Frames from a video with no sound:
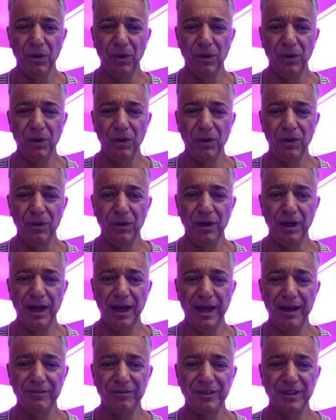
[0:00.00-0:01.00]
or
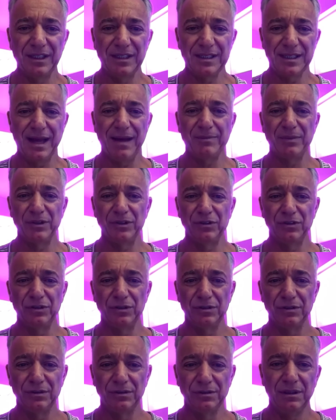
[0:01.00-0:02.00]
have things happen to
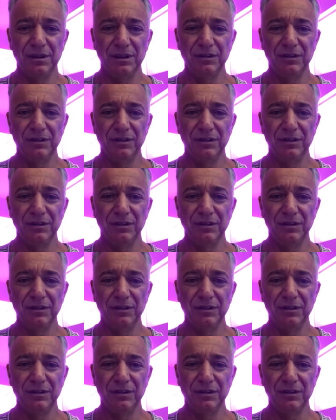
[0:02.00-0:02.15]
you.